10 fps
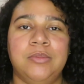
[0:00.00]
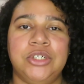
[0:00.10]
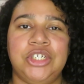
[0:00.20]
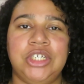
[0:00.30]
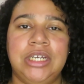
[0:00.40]

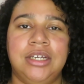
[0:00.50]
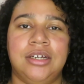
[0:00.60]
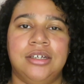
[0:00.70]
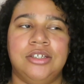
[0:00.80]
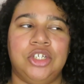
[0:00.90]

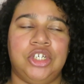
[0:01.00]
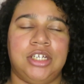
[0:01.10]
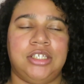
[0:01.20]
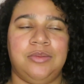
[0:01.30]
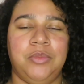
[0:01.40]
she
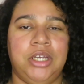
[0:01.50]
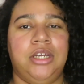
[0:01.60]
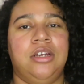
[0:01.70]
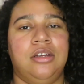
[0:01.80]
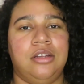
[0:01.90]
suggested
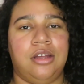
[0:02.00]
me